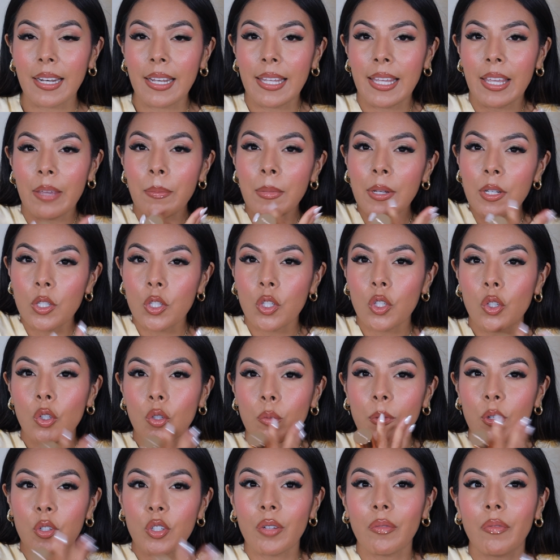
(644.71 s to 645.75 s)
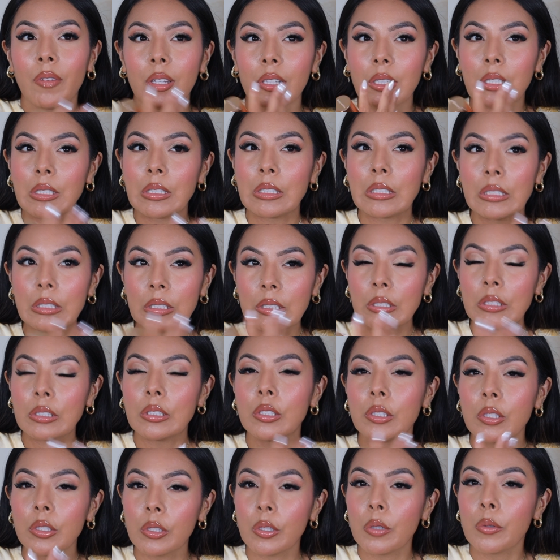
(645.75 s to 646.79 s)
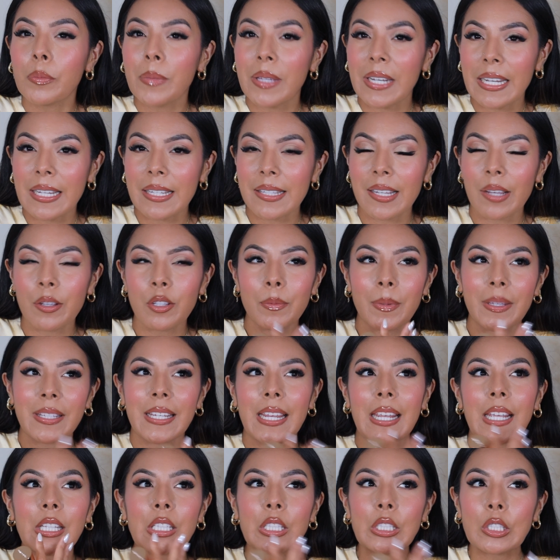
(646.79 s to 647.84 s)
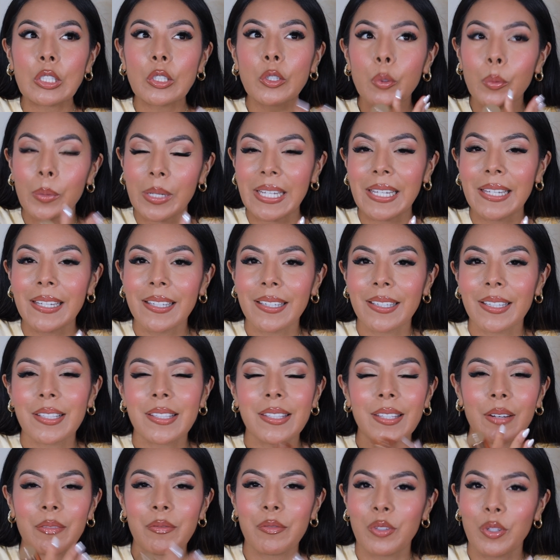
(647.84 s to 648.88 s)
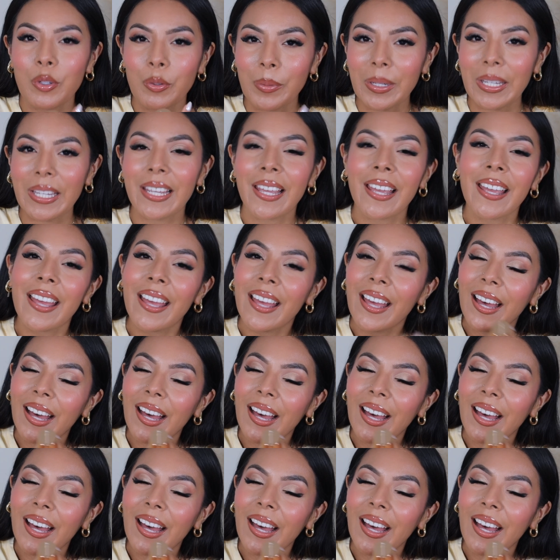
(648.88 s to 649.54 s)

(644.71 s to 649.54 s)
It gave me too much of a luminous, I was about to say Louie instead of dewy,